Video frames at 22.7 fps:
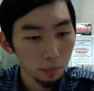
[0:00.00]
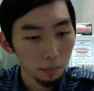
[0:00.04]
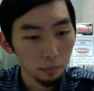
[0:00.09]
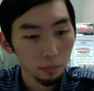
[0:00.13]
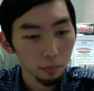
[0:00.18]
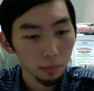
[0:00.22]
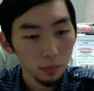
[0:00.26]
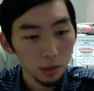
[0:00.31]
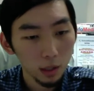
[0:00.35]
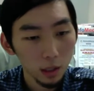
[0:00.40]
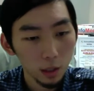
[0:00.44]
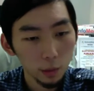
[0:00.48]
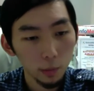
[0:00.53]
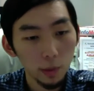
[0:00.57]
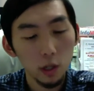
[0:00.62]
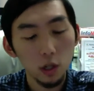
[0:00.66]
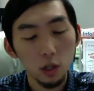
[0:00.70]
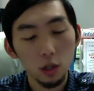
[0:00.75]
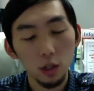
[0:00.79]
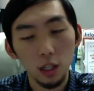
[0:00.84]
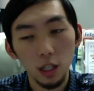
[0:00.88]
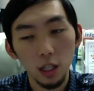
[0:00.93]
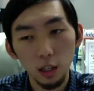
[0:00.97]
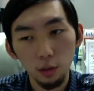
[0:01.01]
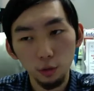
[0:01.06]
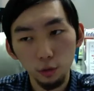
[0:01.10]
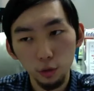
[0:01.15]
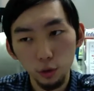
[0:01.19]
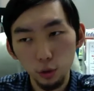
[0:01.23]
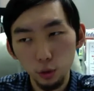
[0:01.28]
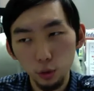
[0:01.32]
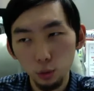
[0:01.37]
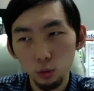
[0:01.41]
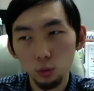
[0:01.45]
especially if
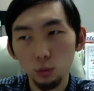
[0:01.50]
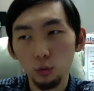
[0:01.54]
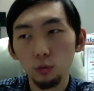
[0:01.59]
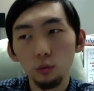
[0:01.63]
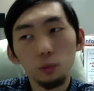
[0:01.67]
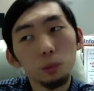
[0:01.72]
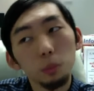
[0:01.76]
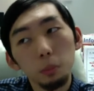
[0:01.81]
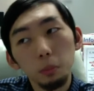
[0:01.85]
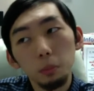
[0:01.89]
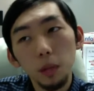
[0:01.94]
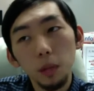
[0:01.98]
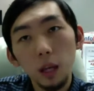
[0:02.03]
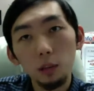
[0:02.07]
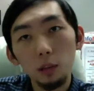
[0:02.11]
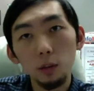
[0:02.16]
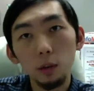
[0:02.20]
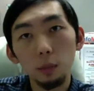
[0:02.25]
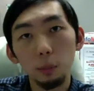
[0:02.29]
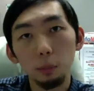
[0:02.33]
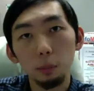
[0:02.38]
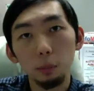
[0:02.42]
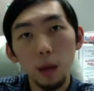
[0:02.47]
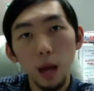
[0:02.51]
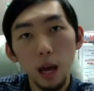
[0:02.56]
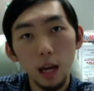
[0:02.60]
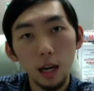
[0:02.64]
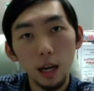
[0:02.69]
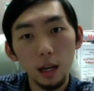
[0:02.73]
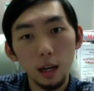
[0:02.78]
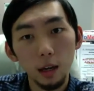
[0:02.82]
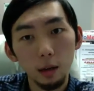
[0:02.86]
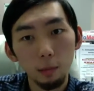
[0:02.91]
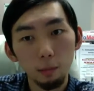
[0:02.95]
you've ever had
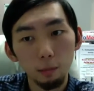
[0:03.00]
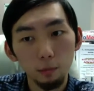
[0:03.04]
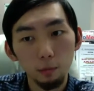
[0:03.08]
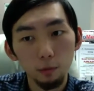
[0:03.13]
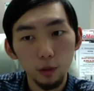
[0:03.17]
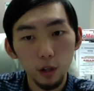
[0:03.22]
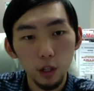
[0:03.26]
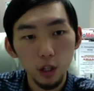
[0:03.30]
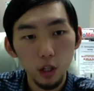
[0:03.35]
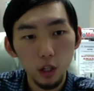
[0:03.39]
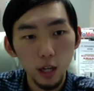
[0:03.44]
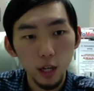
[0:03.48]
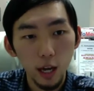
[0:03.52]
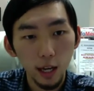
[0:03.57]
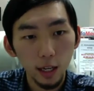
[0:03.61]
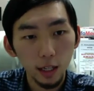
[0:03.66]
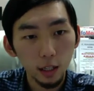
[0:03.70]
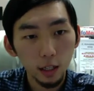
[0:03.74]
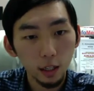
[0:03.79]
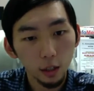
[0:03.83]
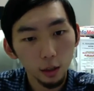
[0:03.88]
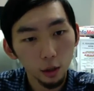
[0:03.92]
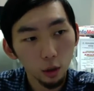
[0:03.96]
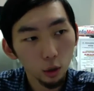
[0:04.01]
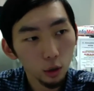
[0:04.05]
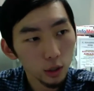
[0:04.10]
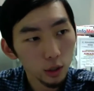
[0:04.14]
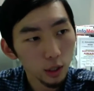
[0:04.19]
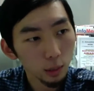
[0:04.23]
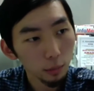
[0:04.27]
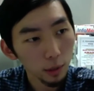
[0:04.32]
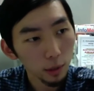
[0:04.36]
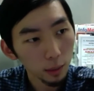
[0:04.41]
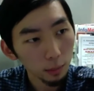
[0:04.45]
a fish tank or
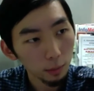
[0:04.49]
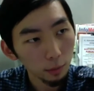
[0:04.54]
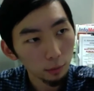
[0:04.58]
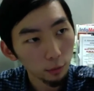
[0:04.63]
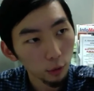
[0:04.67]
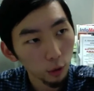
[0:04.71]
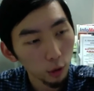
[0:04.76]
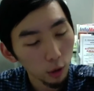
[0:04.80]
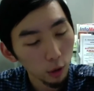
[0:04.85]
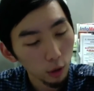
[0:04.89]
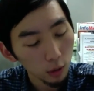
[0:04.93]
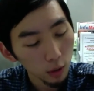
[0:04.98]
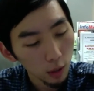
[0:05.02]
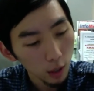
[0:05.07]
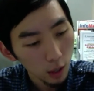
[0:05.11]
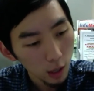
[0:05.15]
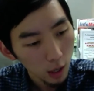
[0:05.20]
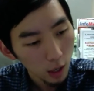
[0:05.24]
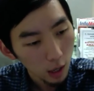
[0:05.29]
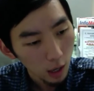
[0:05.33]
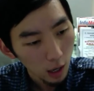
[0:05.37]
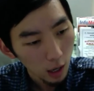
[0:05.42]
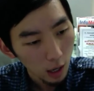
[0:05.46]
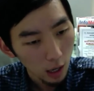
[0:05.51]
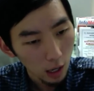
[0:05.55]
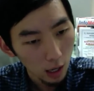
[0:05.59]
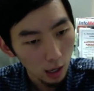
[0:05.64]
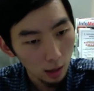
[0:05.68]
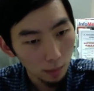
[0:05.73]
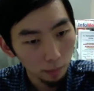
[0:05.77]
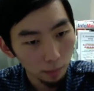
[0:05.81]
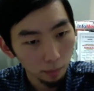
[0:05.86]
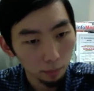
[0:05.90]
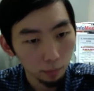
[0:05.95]
something before,
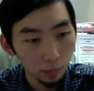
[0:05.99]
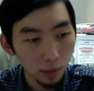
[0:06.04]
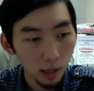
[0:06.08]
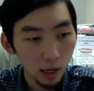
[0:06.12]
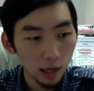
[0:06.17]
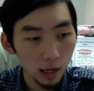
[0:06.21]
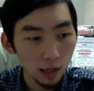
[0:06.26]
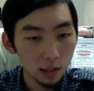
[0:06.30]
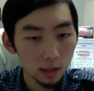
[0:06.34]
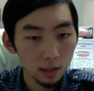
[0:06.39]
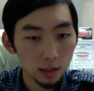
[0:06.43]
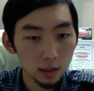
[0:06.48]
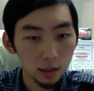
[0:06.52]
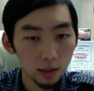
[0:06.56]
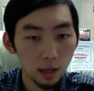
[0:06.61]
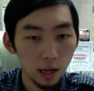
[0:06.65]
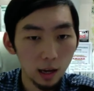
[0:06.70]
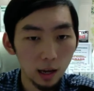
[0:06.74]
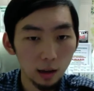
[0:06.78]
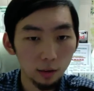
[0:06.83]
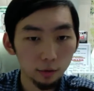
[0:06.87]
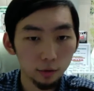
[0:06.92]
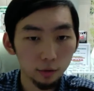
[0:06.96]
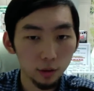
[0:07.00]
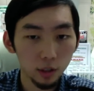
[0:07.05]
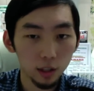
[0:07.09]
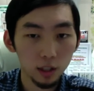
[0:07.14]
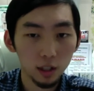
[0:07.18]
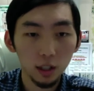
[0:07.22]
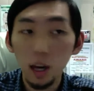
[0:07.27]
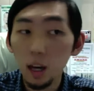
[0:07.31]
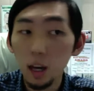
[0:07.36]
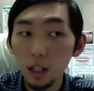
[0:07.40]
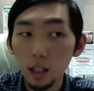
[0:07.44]
and have
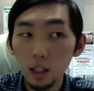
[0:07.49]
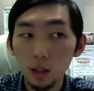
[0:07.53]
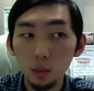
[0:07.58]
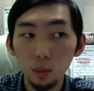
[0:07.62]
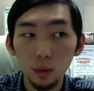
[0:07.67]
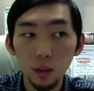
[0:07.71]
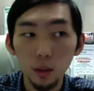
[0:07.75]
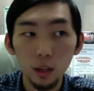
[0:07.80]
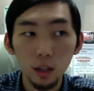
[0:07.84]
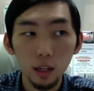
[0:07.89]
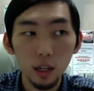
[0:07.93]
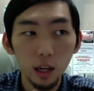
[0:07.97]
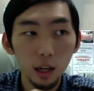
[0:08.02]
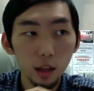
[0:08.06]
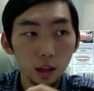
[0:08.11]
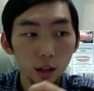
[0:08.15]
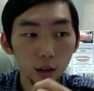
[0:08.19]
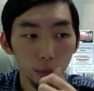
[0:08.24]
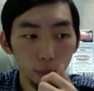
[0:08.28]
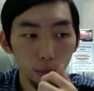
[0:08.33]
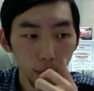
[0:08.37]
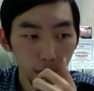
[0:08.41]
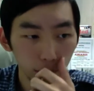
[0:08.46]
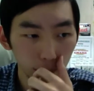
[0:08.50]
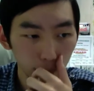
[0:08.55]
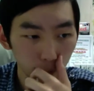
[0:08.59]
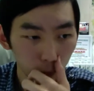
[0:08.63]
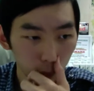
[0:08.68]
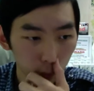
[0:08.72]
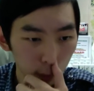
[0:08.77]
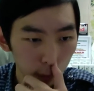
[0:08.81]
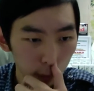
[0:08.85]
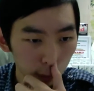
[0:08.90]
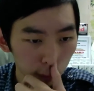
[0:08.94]
discussed with any other people
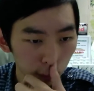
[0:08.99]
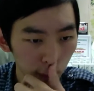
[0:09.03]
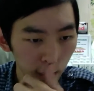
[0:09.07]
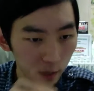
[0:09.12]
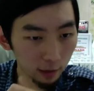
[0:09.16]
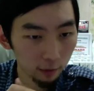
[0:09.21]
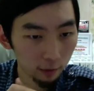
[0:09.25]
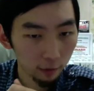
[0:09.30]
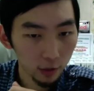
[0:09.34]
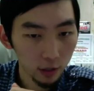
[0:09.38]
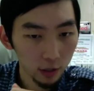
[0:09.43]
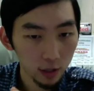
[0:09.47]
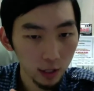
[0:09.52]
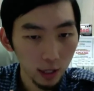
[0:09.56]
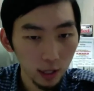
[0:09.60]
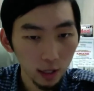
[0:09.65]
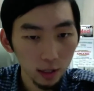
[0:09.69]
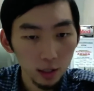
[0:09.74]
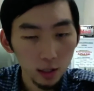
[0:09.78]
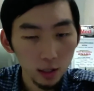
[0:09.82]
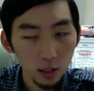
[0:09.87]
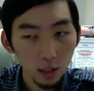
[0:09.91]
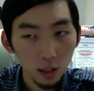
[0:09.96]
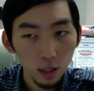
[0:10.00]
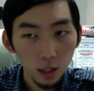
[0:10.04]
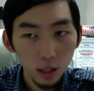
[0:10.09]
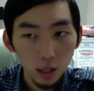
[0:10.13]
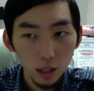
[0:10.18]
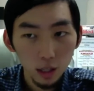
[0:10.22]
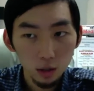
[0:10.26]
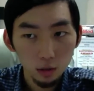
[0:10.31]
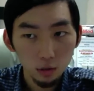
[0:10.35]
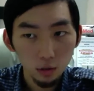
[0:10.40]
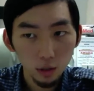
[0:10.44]
who've had fish tanks.
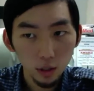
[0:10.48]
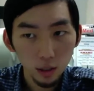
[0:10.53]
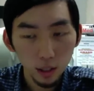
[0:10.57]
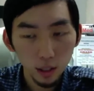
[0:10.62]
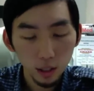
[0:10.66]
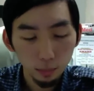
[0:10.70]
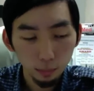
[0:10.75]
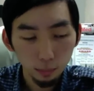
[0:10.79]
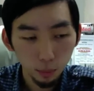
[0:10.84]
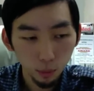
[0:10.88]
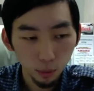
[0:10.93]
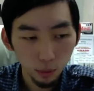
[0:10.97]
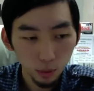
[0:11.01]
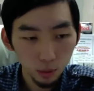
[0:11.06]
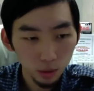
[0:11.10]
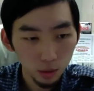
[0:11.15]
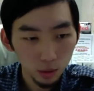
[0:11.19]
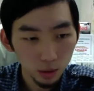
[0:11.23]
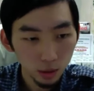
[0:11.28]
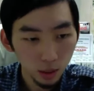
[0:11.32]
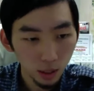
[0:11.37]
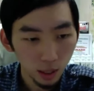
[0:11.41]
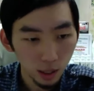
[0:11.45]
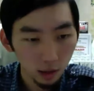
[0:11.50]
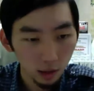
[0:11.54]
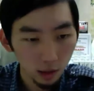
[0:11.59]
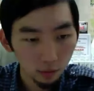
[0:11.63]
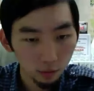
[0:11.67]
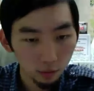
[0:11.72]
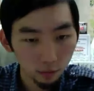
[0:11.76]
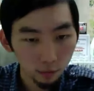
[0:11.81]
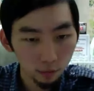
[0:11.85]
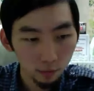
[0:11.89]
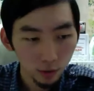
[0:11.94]
It's really important to
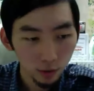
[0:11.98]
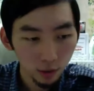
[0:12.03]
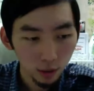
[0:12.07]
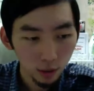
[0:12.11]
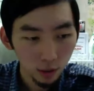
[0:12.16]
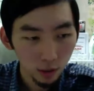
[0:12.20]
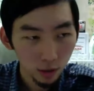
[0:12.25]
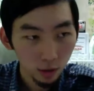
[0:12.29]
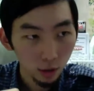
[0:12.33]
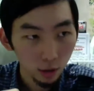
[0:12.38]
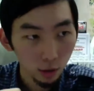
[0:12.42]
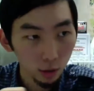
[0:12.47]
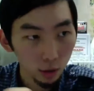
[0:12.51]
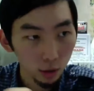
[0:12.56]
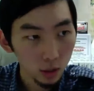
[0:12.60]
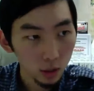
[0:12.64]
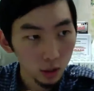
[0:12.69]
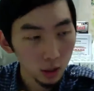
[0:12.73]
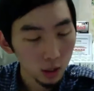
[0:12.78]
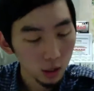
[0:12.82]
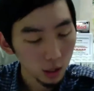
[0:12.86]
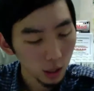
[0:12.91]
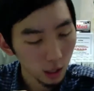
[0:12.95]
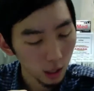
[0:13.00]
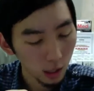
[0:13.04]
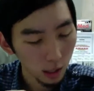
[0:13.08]
have those